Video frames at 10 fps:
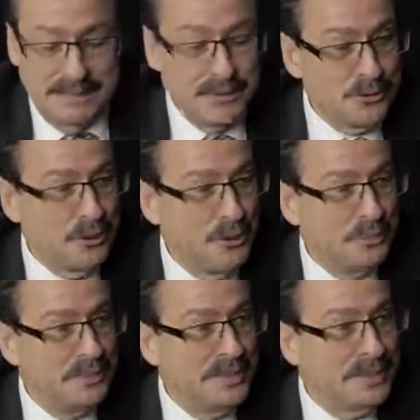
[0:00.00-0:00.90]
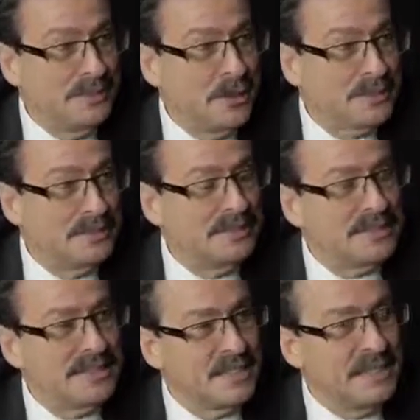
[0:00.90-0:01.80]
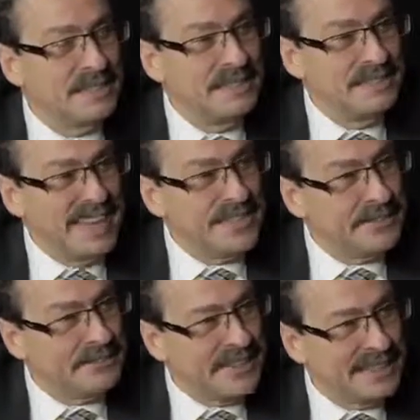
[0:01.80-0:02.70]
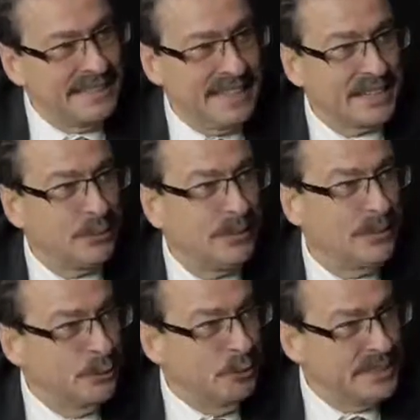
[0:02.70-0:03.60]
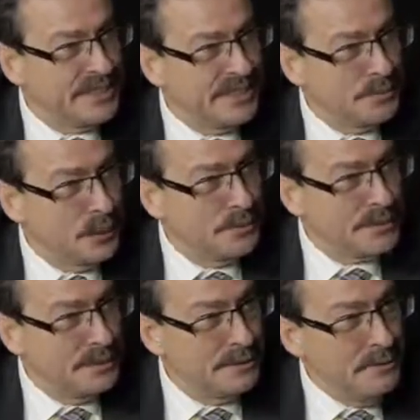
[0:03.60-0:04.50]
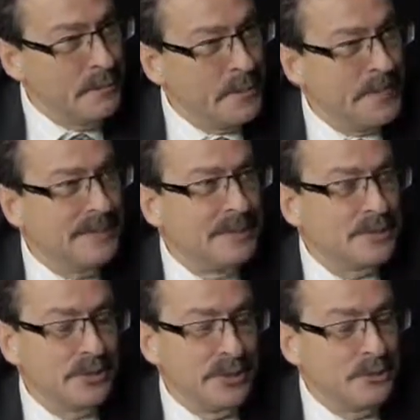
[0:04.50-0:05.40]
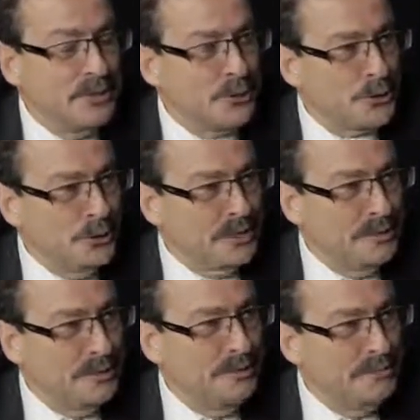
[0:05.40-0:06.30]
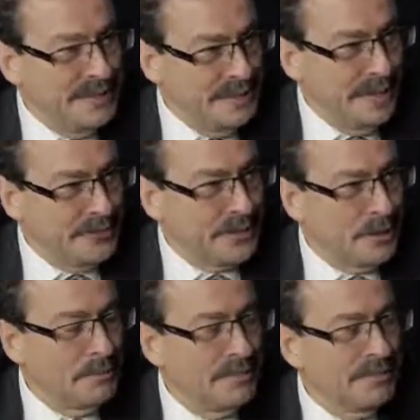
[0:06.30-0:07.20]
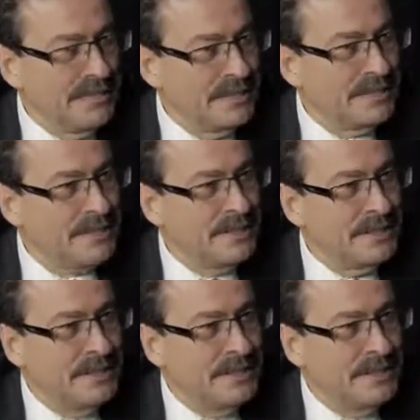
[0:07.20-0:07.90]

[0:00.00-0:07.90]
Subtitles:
This rope doesn't densify like normal steel ropes do, so you don't need to shorten them after a couple of years.